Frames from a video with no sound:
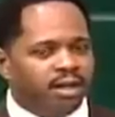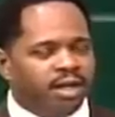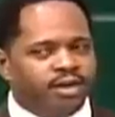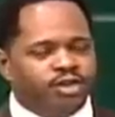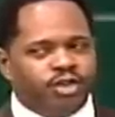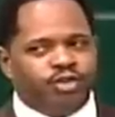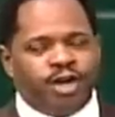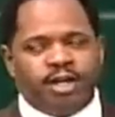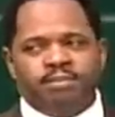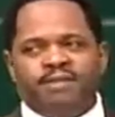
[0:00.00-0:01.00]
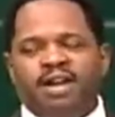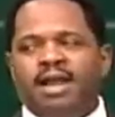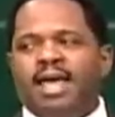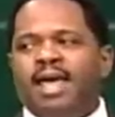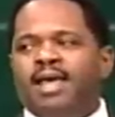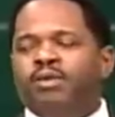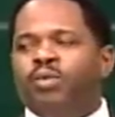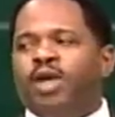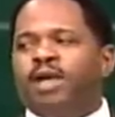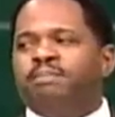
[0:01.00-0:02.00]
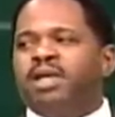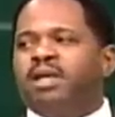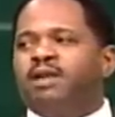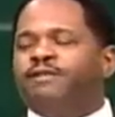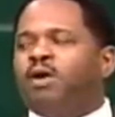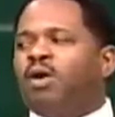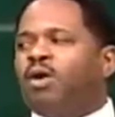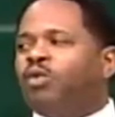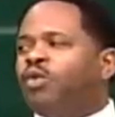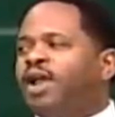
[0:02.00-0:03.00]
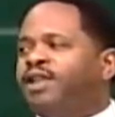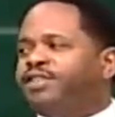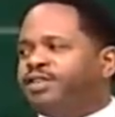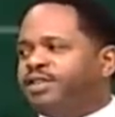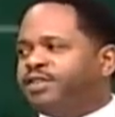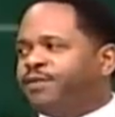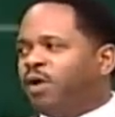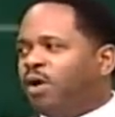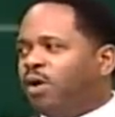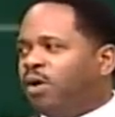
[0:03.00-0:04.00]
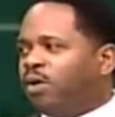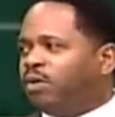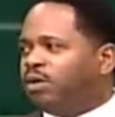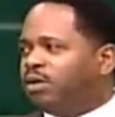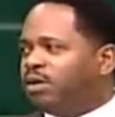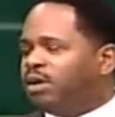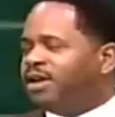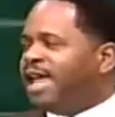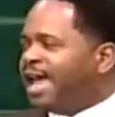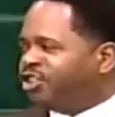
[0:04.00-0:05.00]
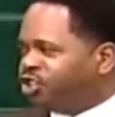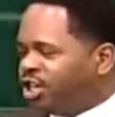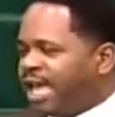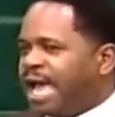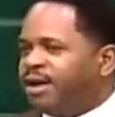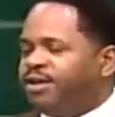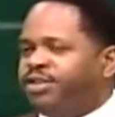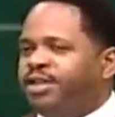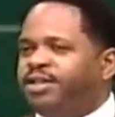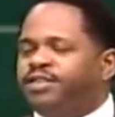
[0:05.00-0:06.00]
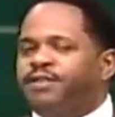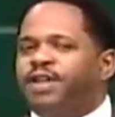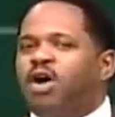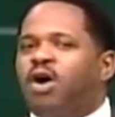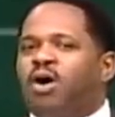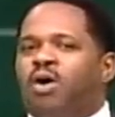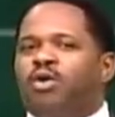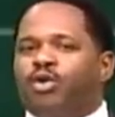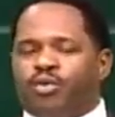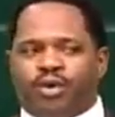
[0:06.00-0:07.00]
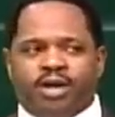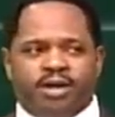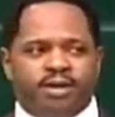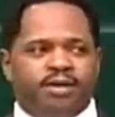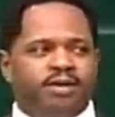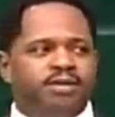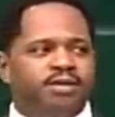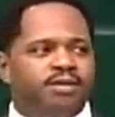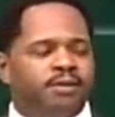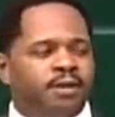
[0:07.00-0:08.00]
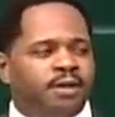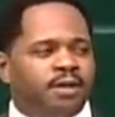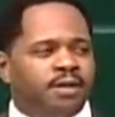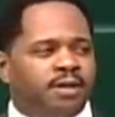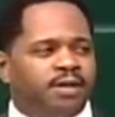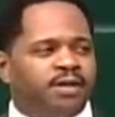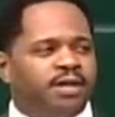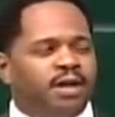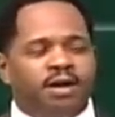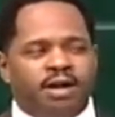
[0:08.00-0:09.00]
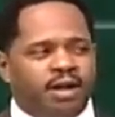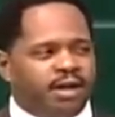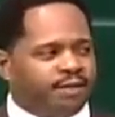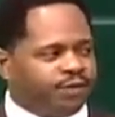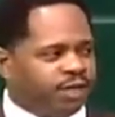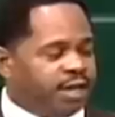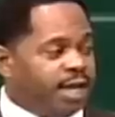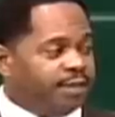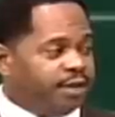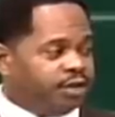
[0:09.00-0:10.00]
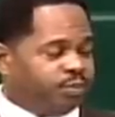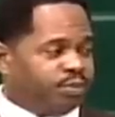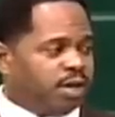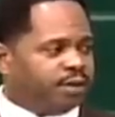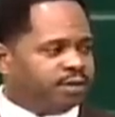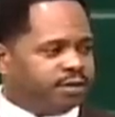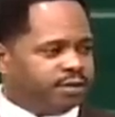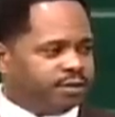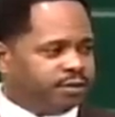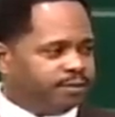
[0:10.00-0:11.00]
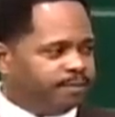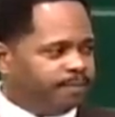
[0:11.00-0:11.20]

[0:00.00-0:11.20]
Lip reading: It is a dream of a land where men of all races, of all nationalities, of all creeds can live together as brothers.